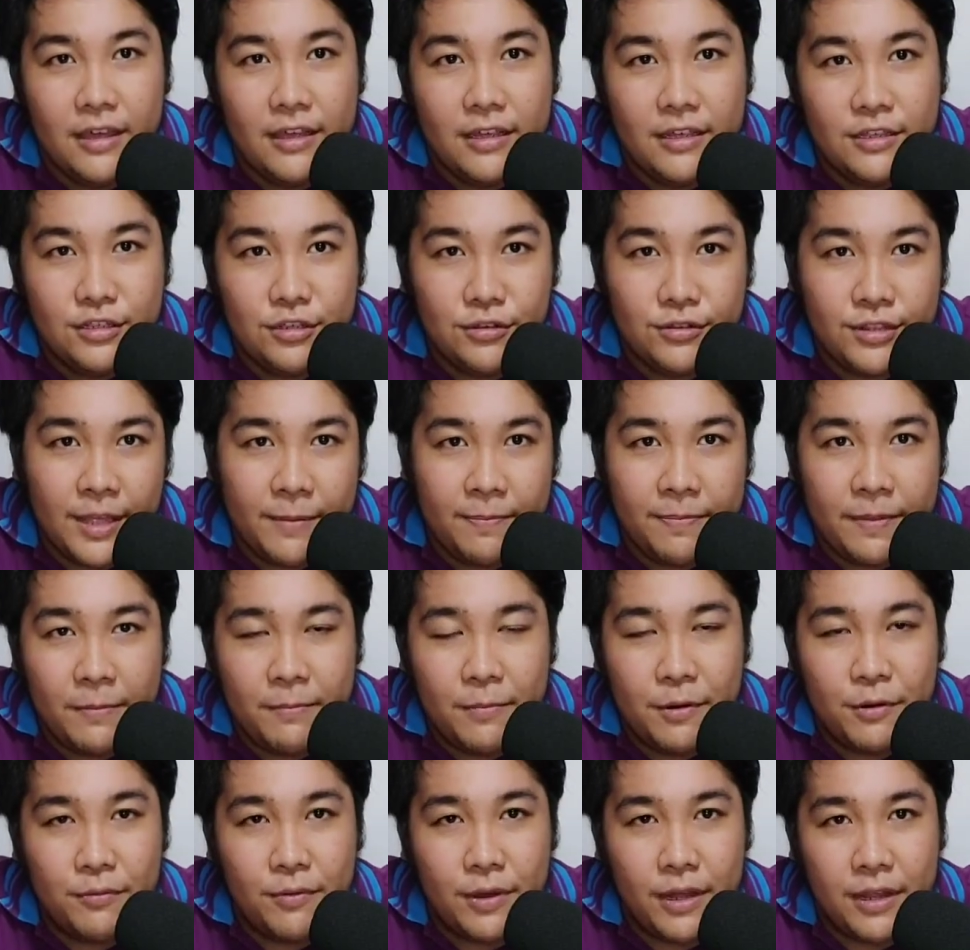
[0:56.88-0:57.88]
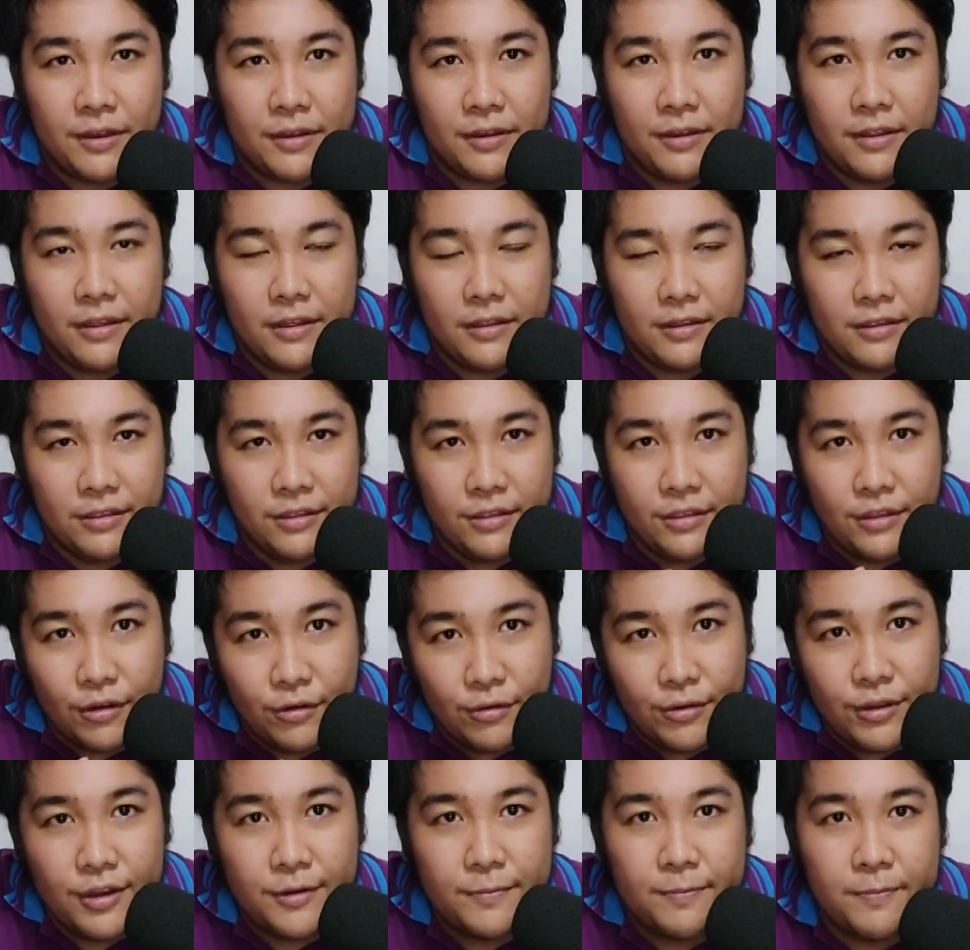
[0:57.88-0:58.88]
So, tip number one,
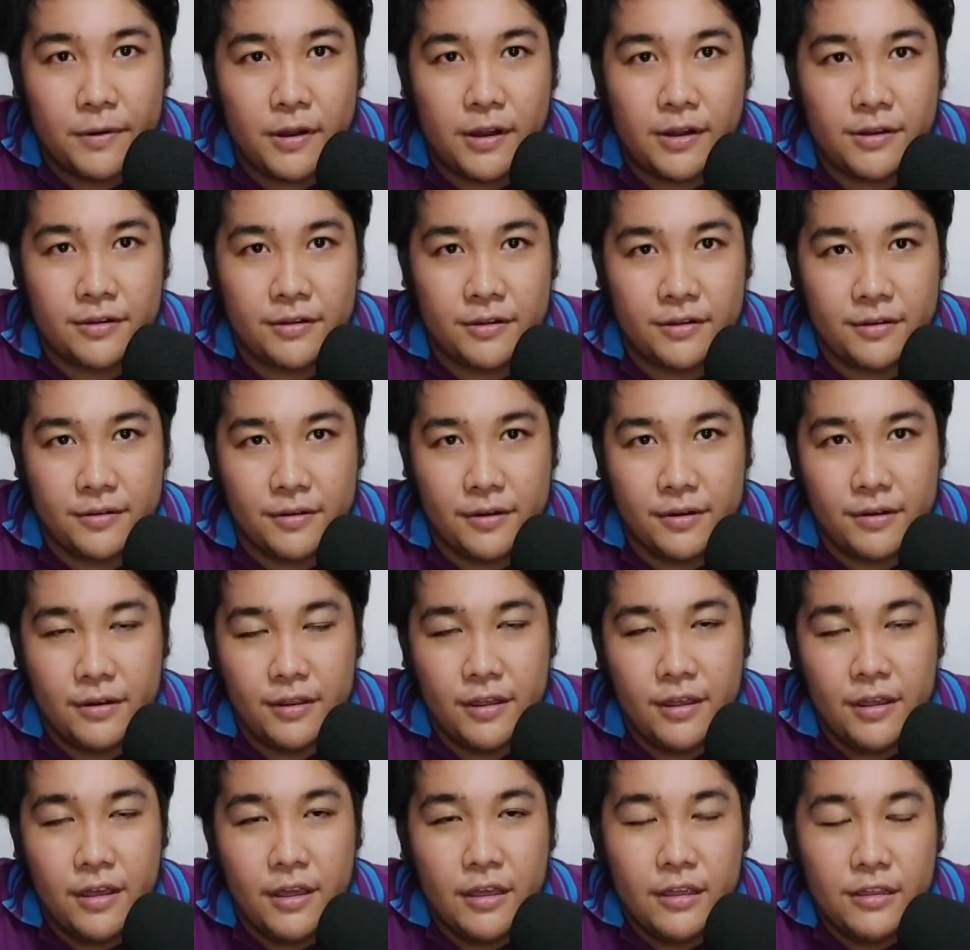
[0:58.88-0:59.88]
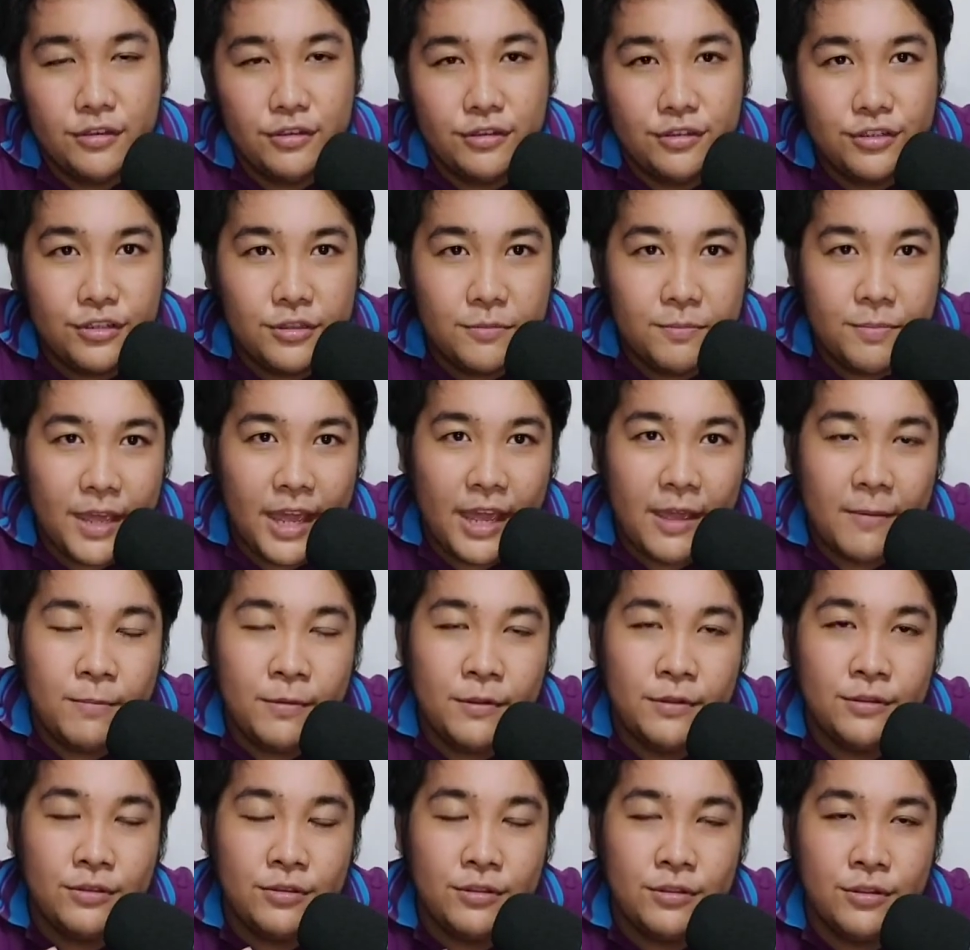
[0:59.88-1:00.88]
know your partner. You should be
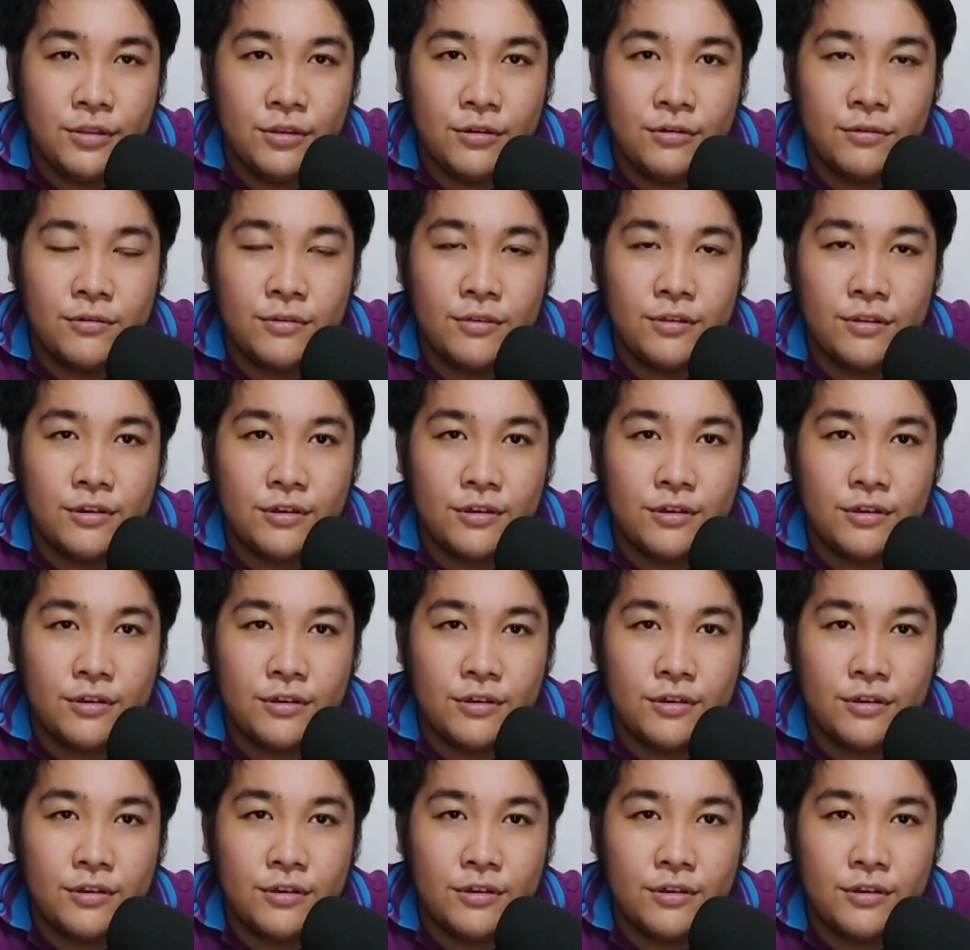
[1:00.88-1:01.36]
able to know your